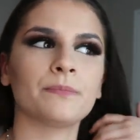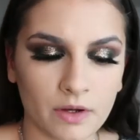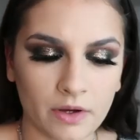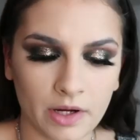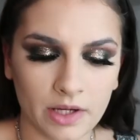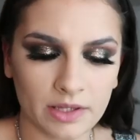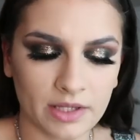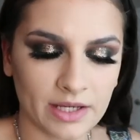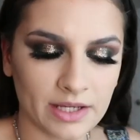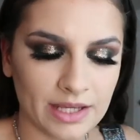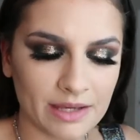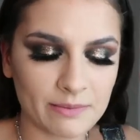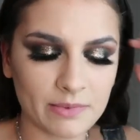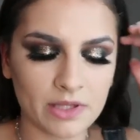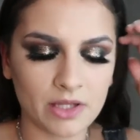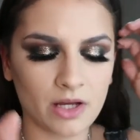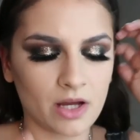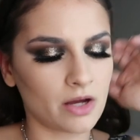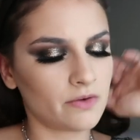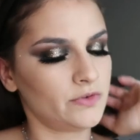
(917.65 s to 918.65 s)
All right, that gave
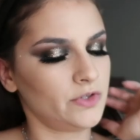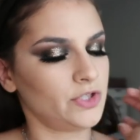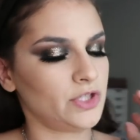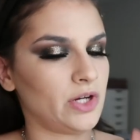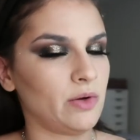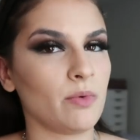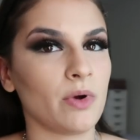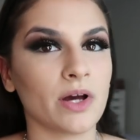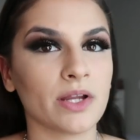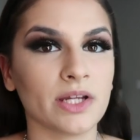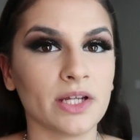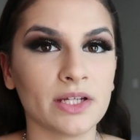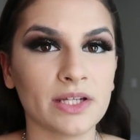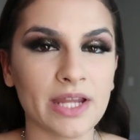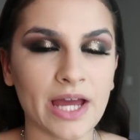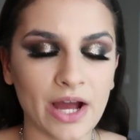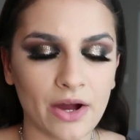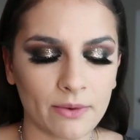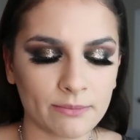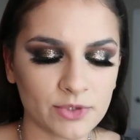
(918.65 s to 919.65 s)
me the coverage I wanted.
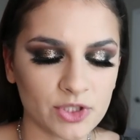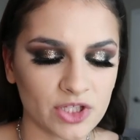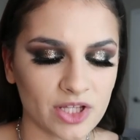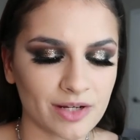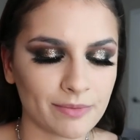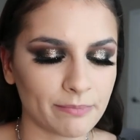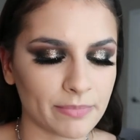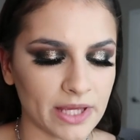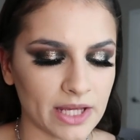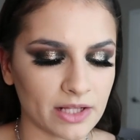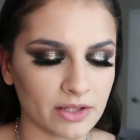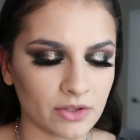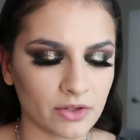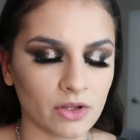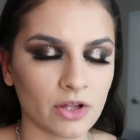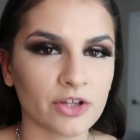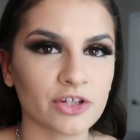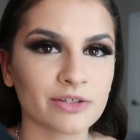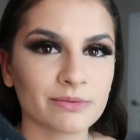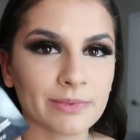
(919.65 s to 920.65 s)
Now I'm just gonna bake a
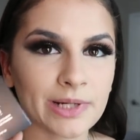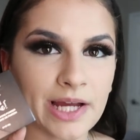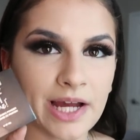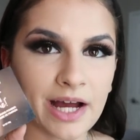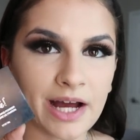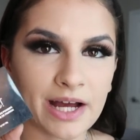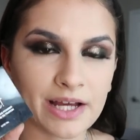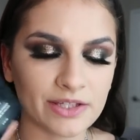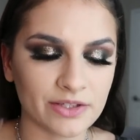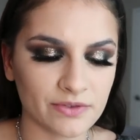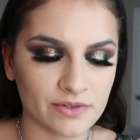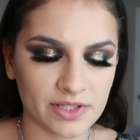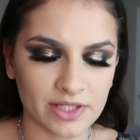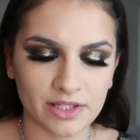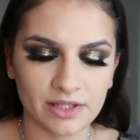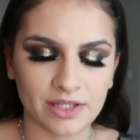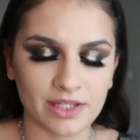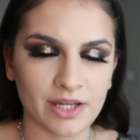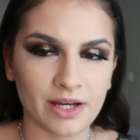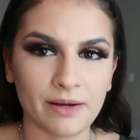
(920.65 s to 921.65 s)
little under my eye
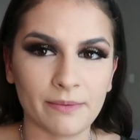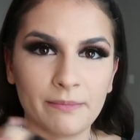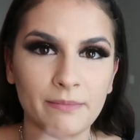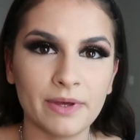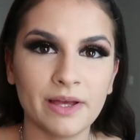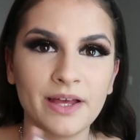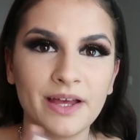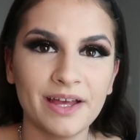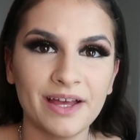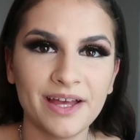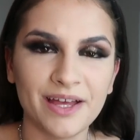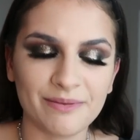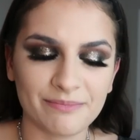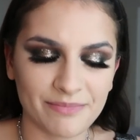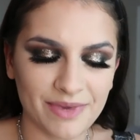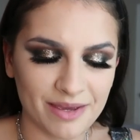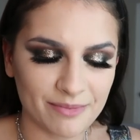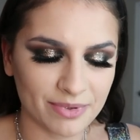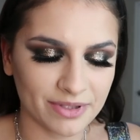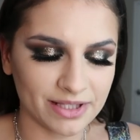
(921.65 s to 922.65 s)
using the um,
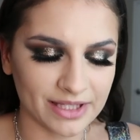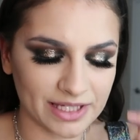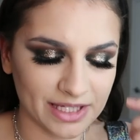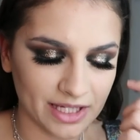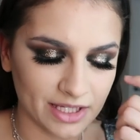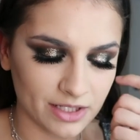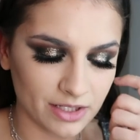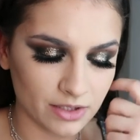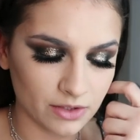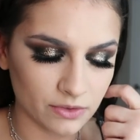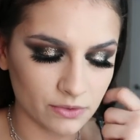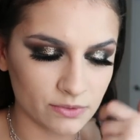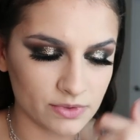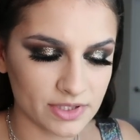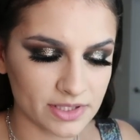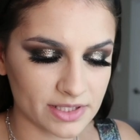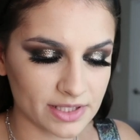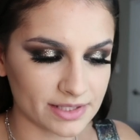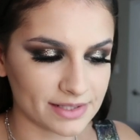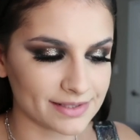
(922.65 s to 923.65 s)
Maybelline
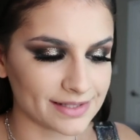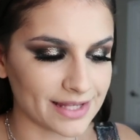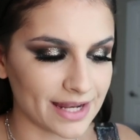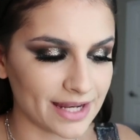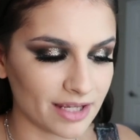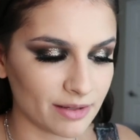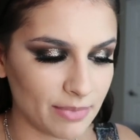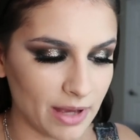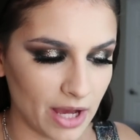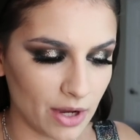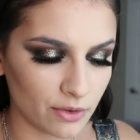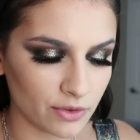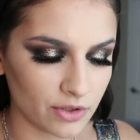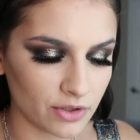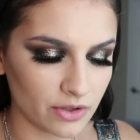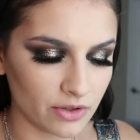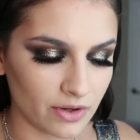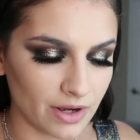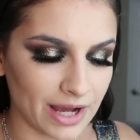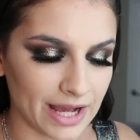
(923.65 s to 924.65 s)
Loose Setting
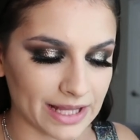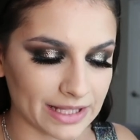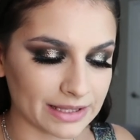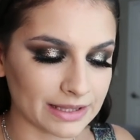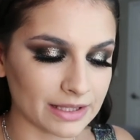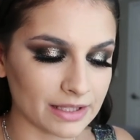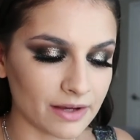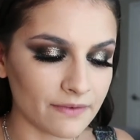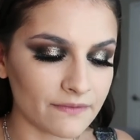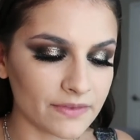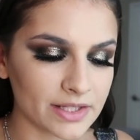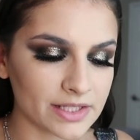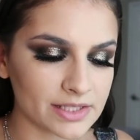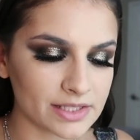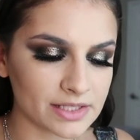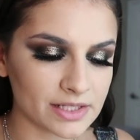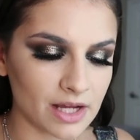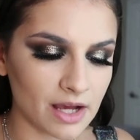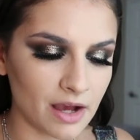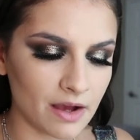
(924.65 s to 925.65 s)
Powder. I love this
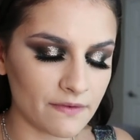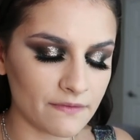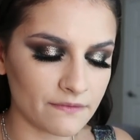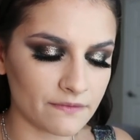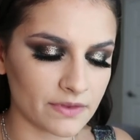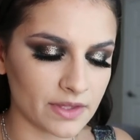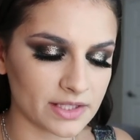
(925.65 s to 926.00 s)
stuff.